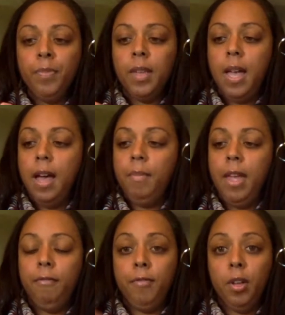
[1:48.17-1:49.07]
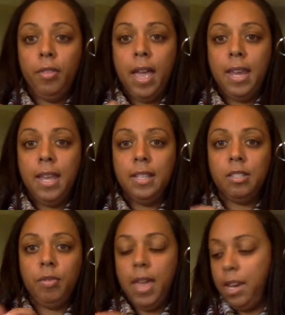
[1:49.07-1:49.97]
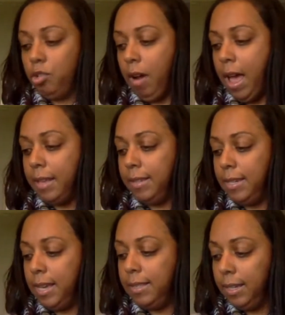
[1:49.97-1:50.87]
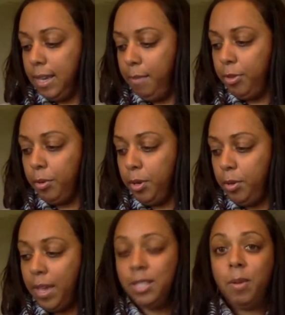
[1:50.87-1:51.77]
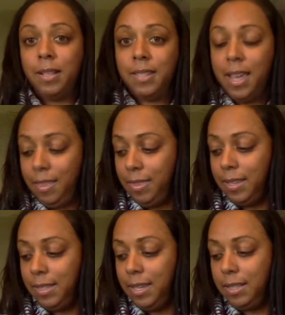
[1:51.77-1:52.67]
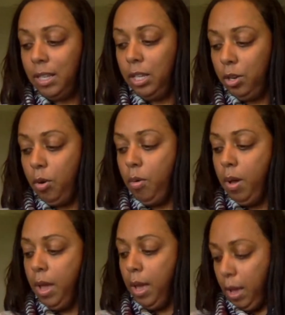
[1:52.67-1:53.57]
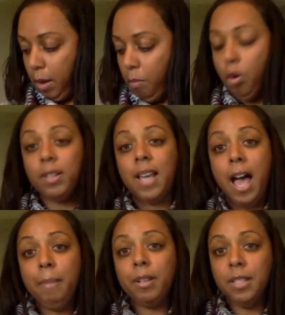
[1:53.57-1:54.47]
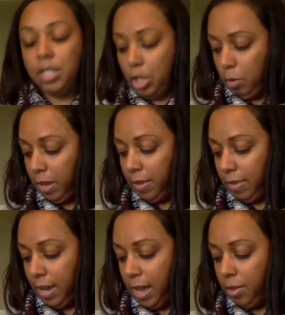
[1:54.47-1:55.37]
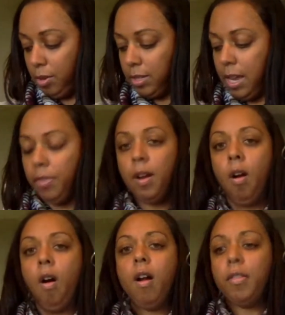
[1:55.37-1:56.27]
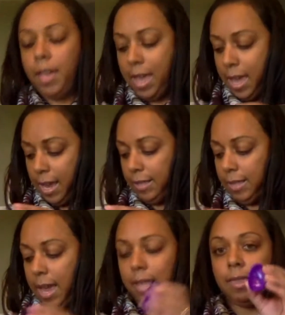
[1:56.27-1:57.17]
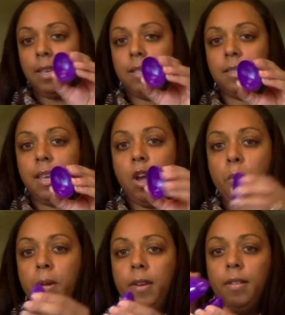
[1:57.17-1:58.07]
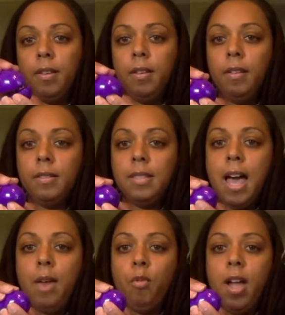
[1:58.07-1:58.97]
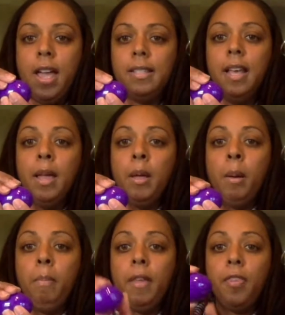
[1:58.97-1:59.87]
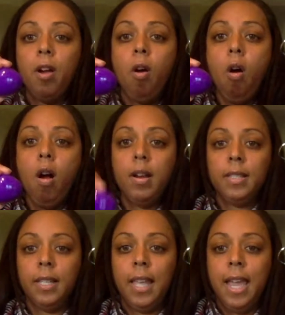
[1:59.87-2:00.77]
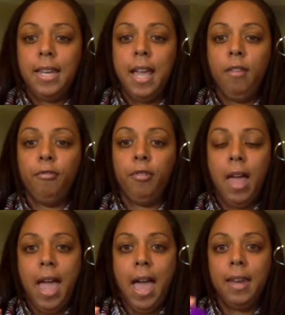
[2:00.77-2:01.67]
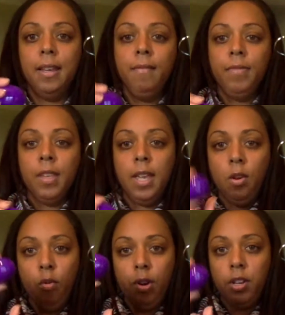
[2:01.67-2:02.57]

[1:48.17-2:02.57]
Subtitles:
and fill that in so that it dries and doesn't come through. That's why I say this is a little more time consuming than the others. Now there are the eggs like this that open sideways, but they're hard to lay down flat in order to